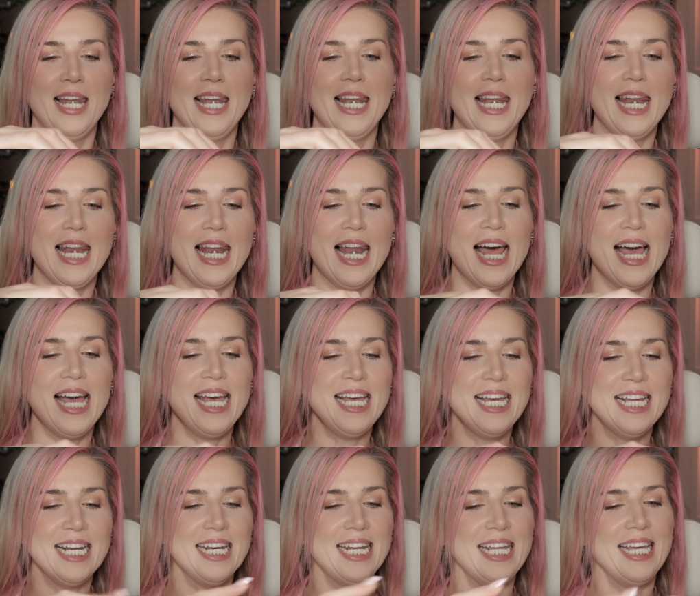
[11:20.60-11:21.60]

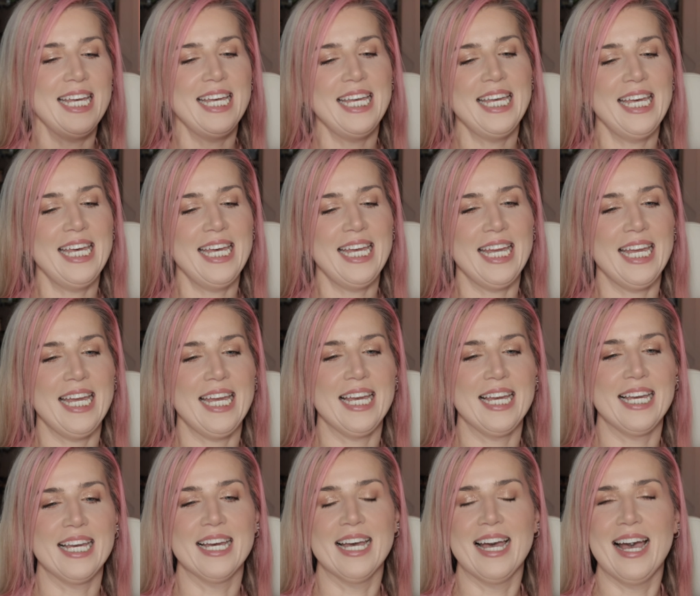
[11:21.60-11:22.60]

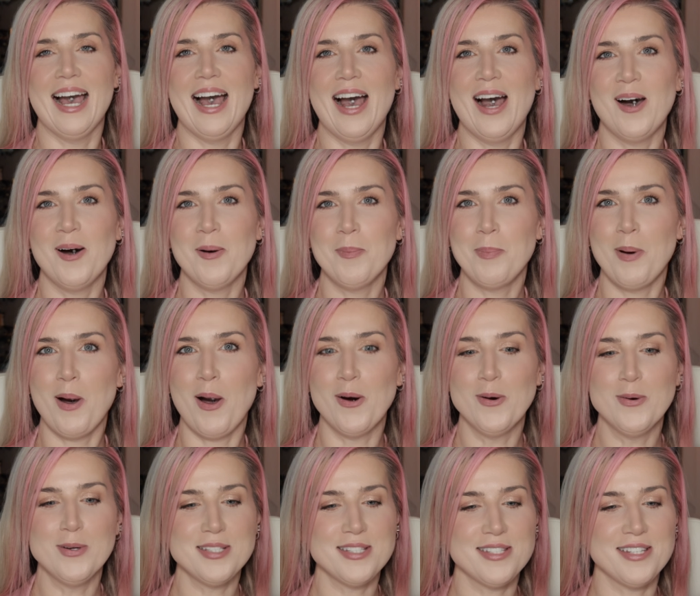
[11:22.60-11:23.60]
Lightning, our
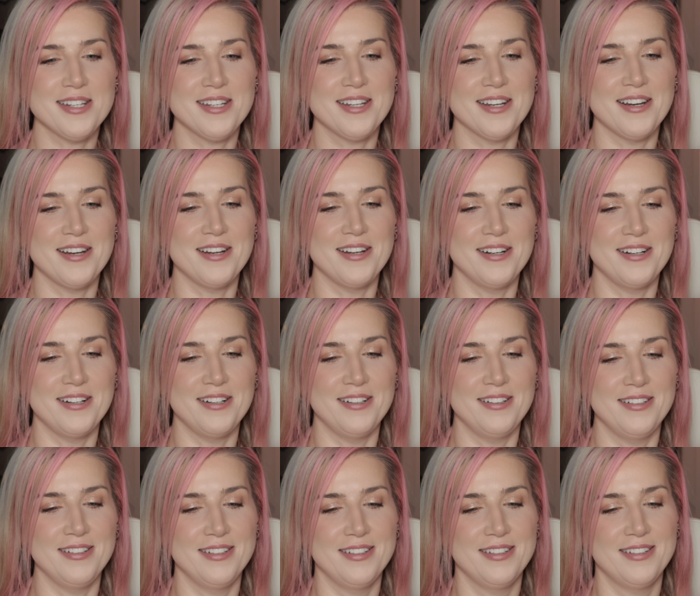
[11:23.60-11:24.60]
poster
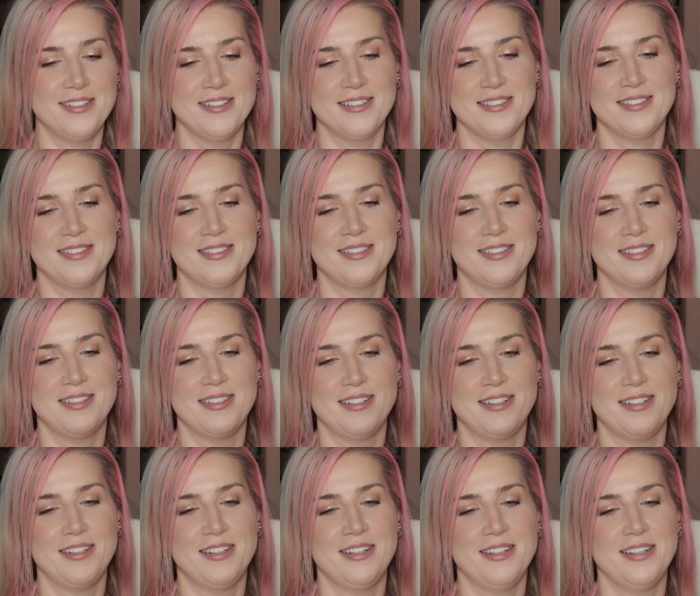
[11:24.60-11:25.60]
girl.
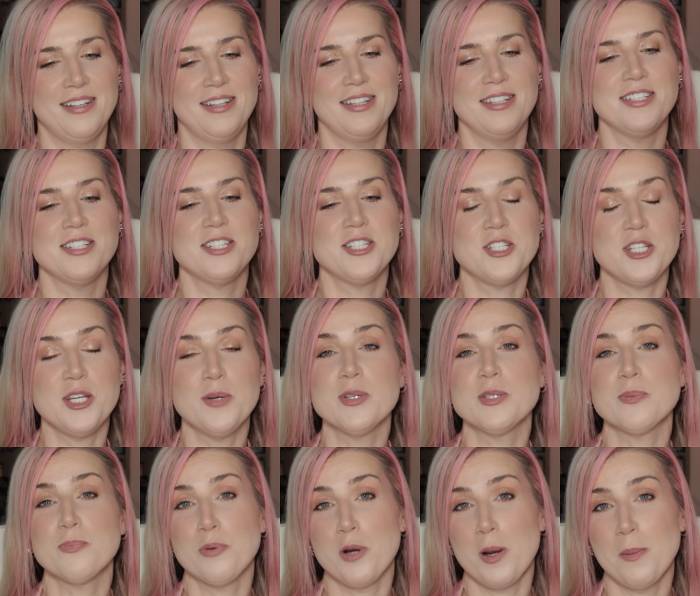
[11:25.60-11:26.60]
She
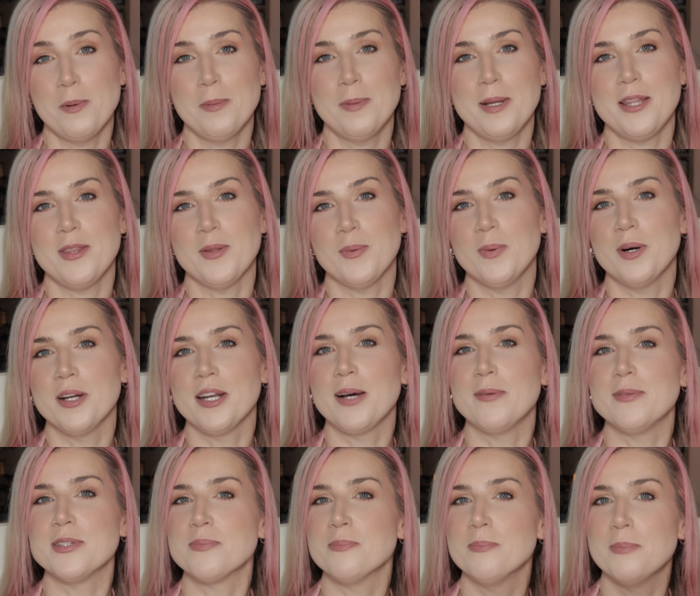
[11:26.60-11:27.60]
was probably the one
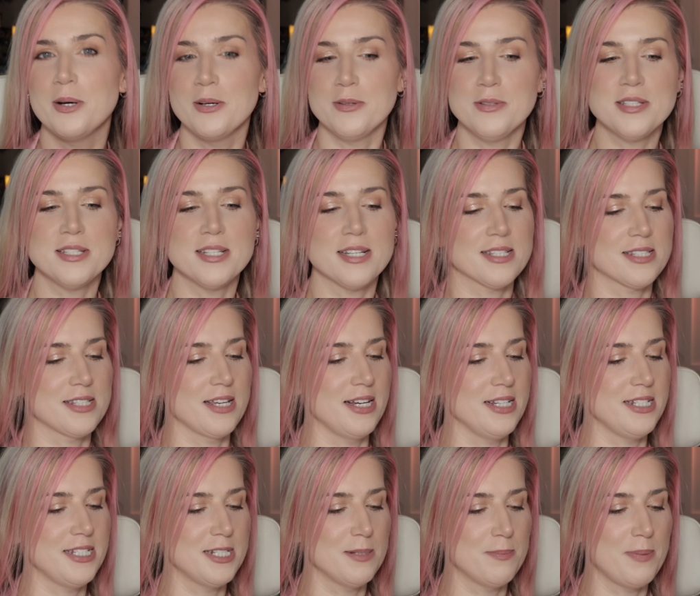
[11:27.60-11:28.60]
I was most
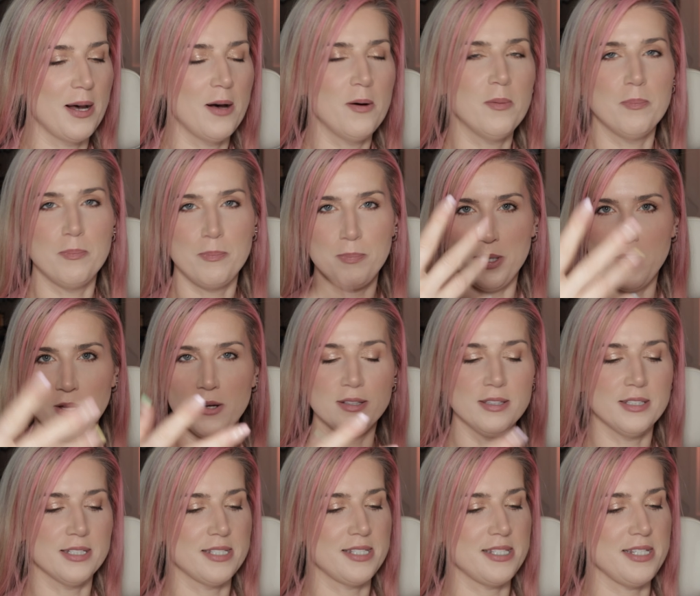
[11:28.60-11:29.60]
excited about
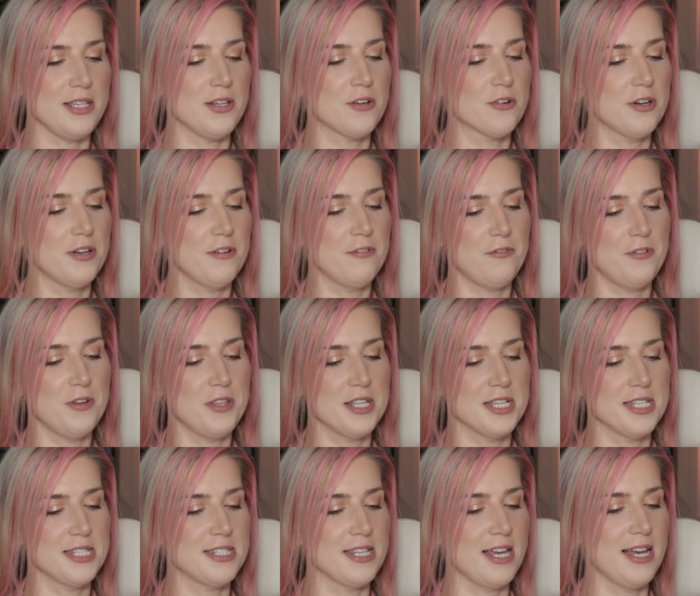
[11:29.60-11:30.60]
beyond the secret for
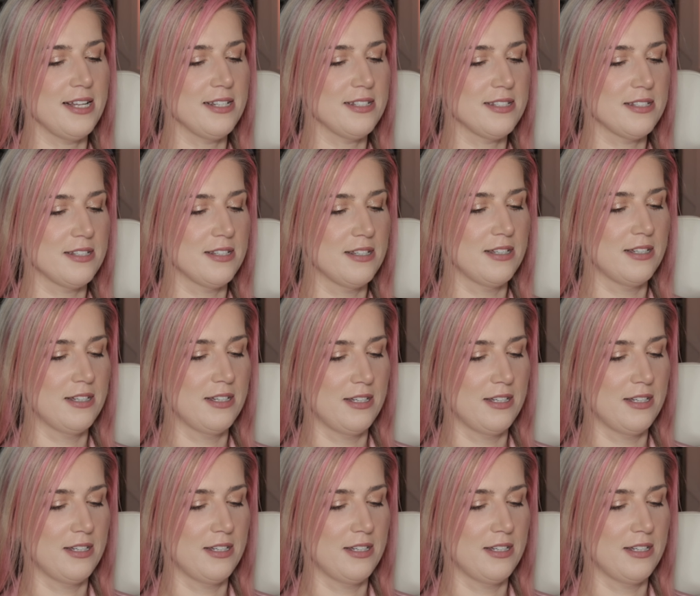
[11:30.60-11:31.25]
this set.